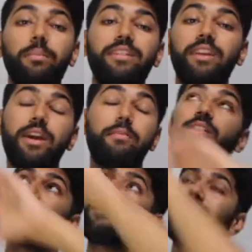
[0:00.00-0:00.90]
up in the air,
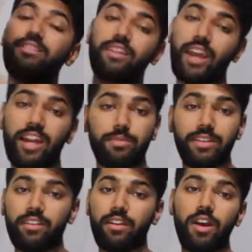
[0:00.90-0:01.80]
but fantastic catch by
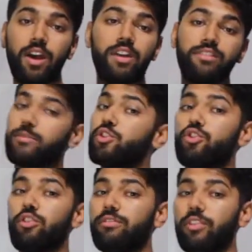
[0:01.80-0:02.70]
the
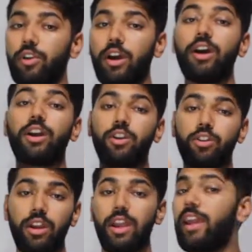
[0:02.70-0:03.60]
substitute fielder,
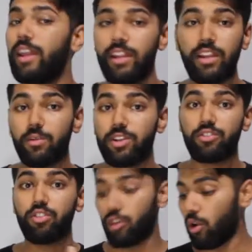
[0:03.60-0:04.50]
and India were
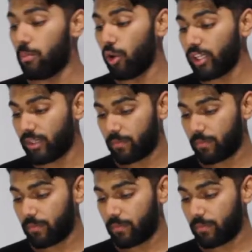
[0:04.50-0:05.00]
just looking on point.